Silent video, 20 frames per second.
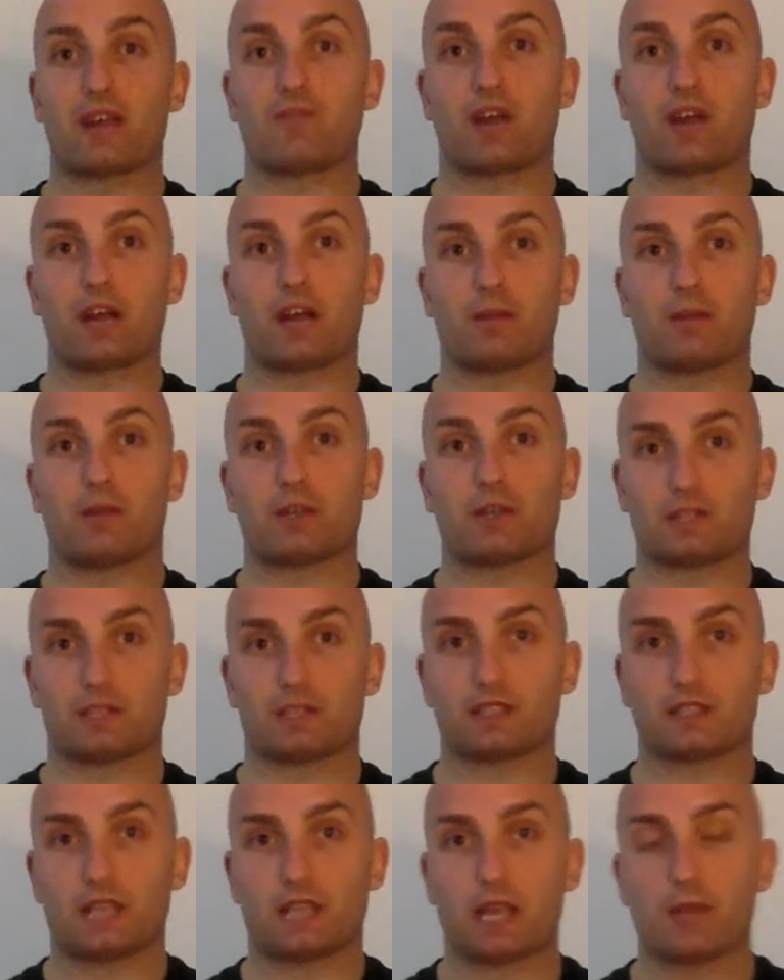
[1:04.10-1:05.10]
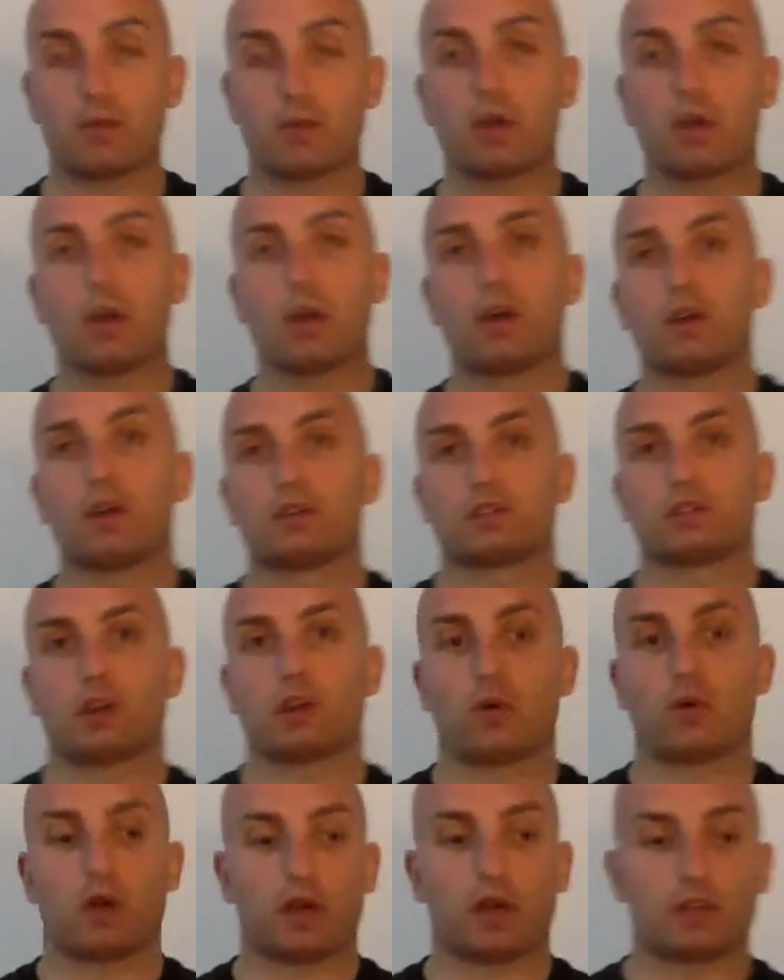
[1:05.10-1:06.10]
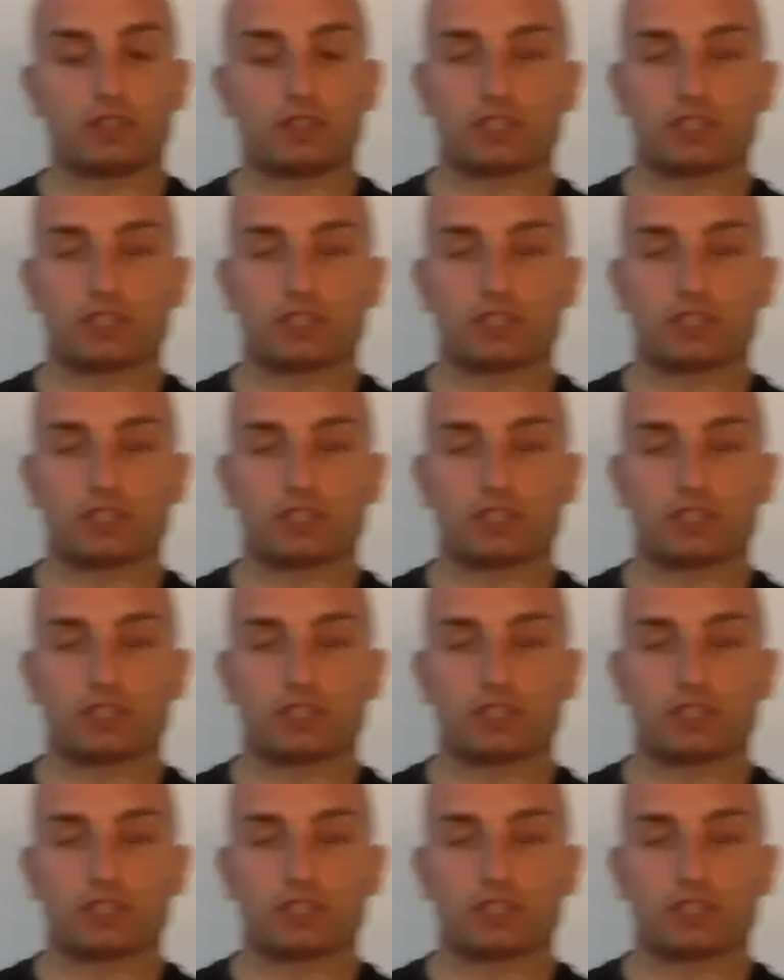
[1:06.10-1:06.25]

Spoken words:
very much the same. So